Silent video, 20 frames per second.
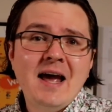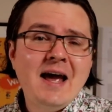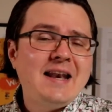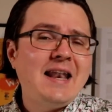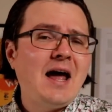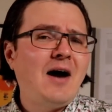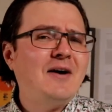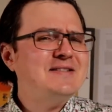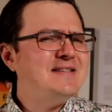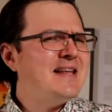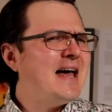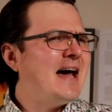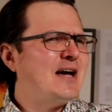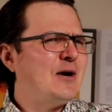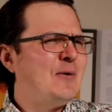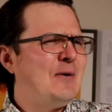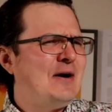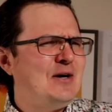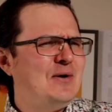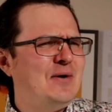Now, it's not
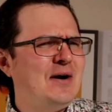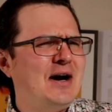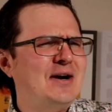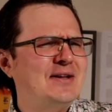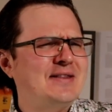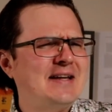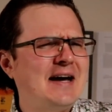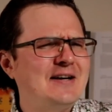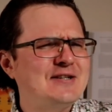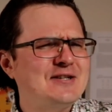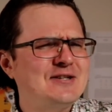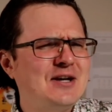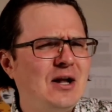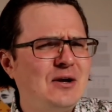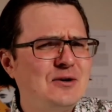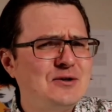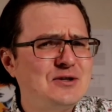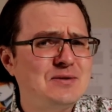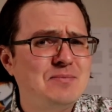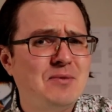going to
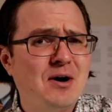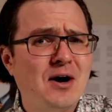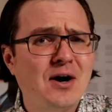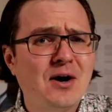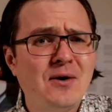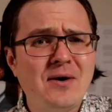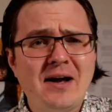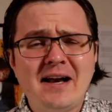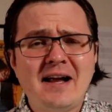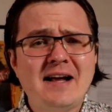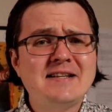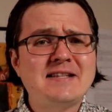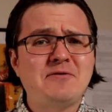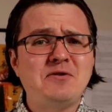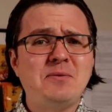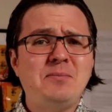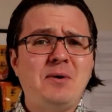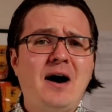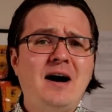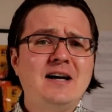$100,000 tomorrow and has
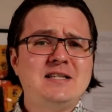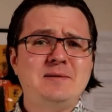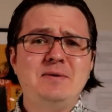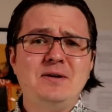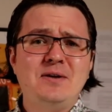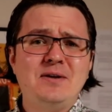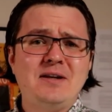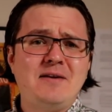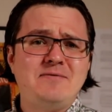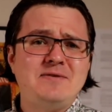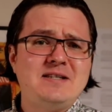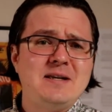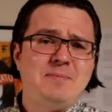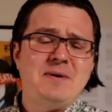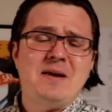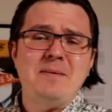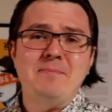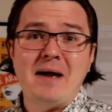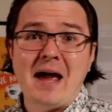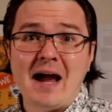every possibility of
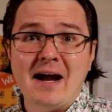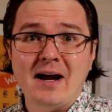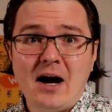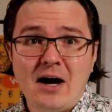dipping back